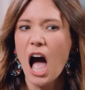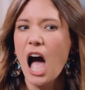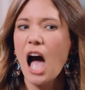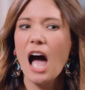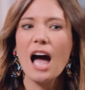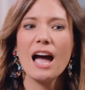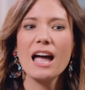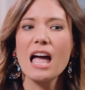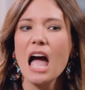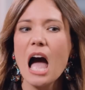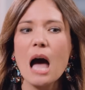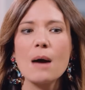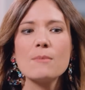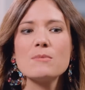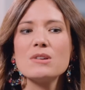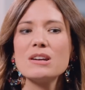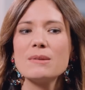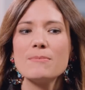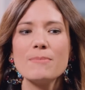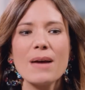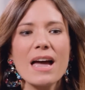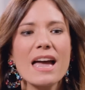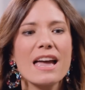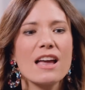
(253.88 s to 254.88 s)
I'm
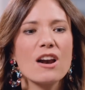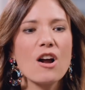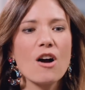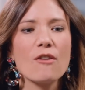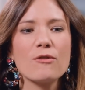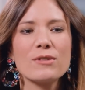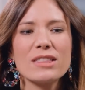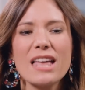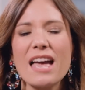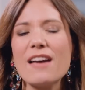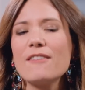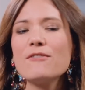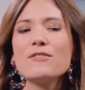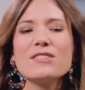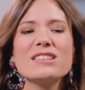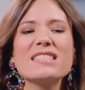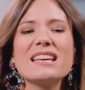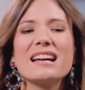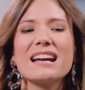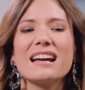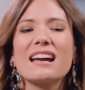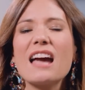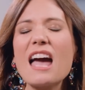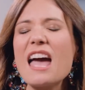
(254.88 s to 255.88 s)
gonna pay it off with
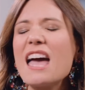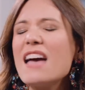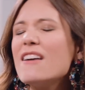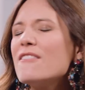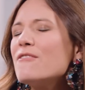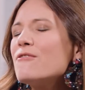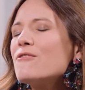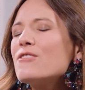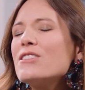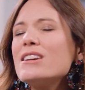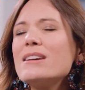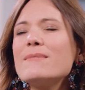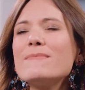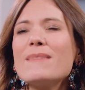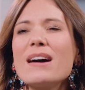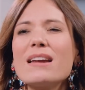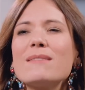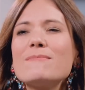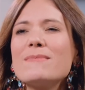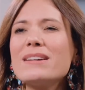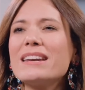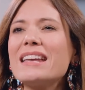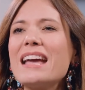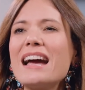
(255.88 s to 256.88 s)
everything, every amount
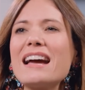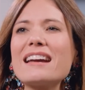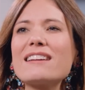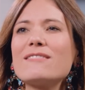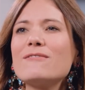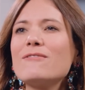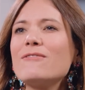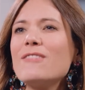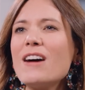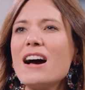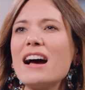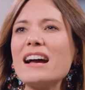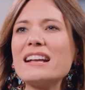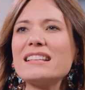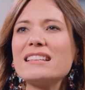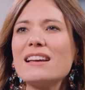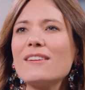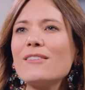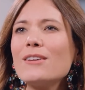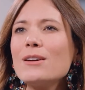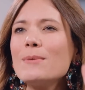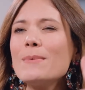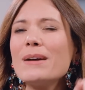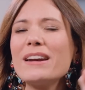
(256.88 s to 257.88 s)
of money I can find,
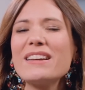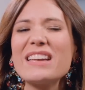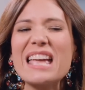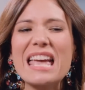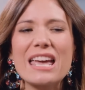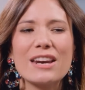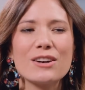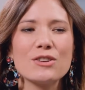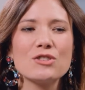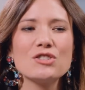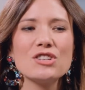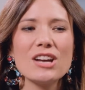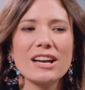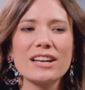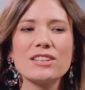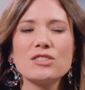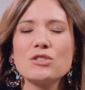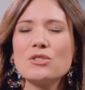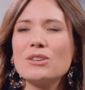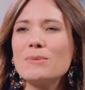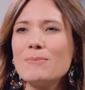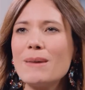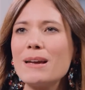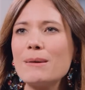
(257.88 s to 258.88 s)
every amount of energy I can
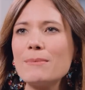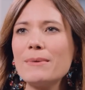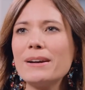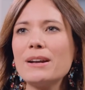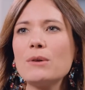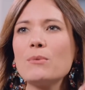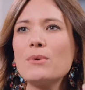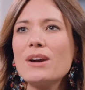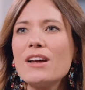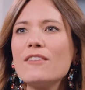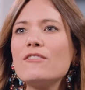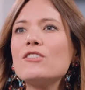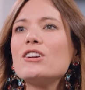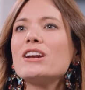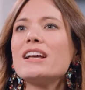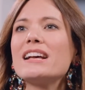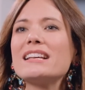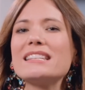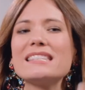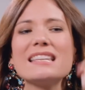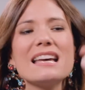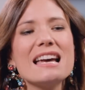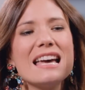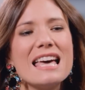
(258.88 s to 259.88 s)
do to make money, whatever it
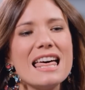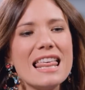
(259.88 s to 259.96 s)
is,